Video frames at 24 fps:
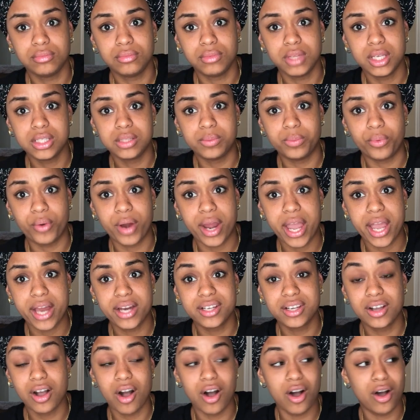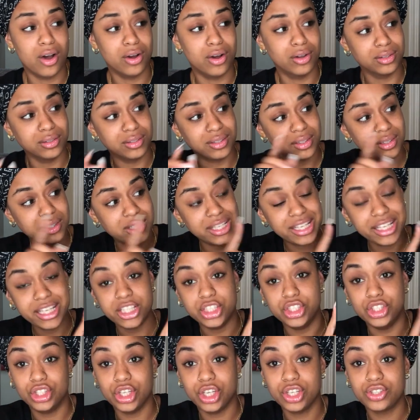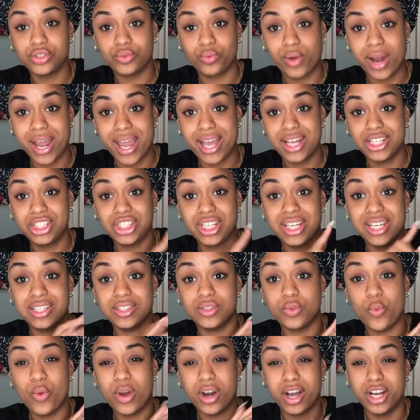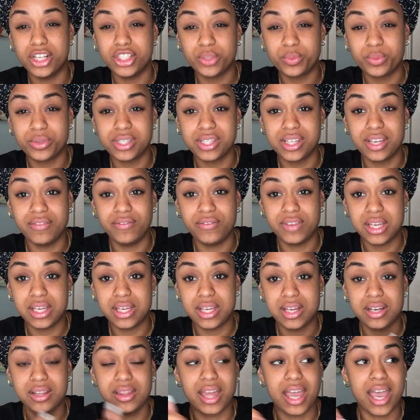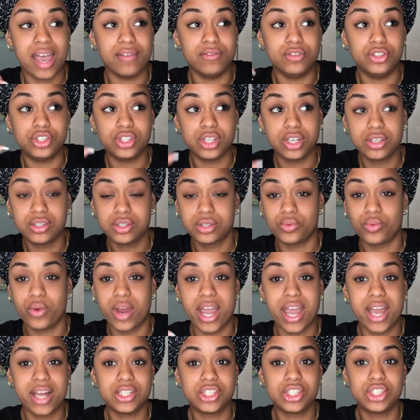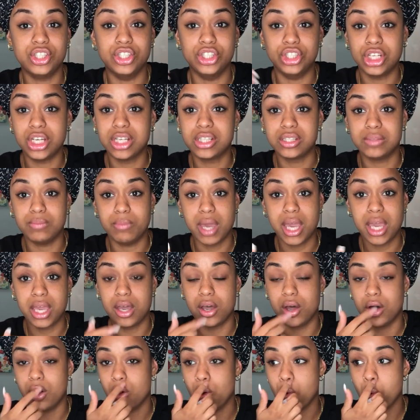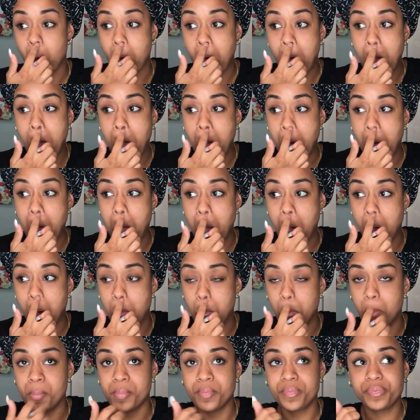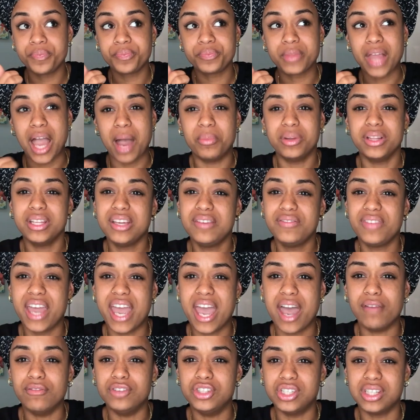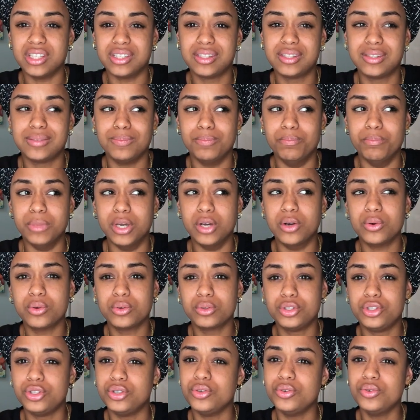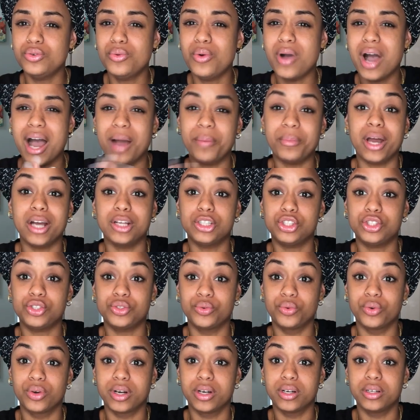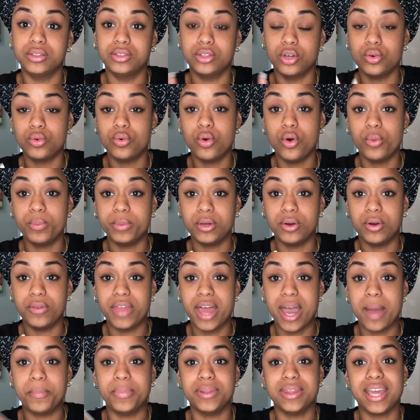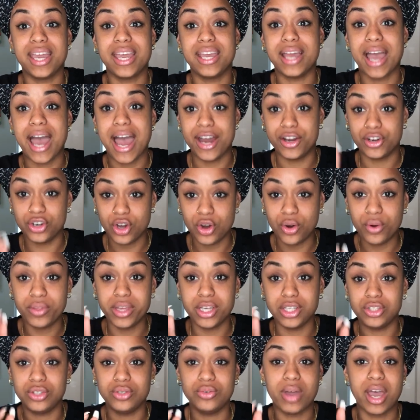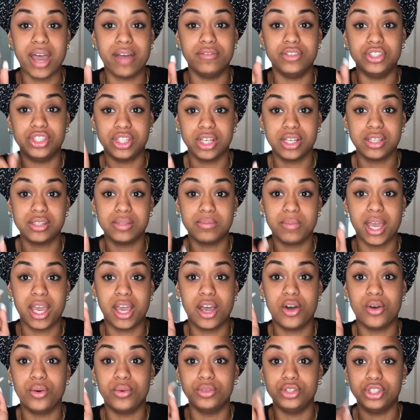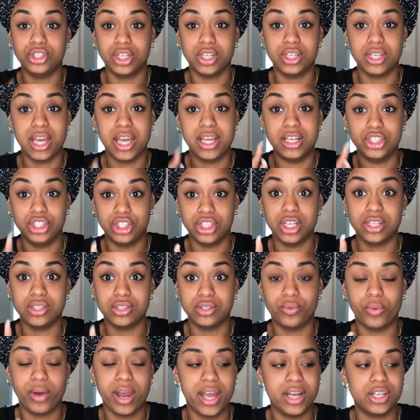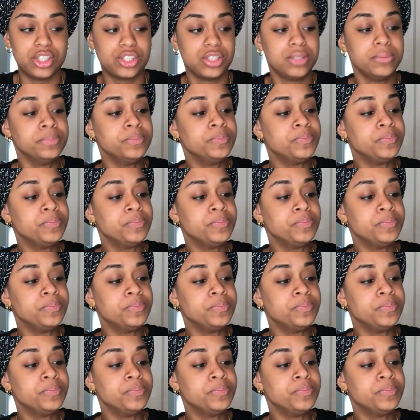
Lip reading: this brand called Just Ranch is 100% vegan. They have Just Ranch, Just Mayo. I believe they have Just Milk too. I'm not sure. Don't quote me on that. But I know they do have Just Mayo and Just Ranch.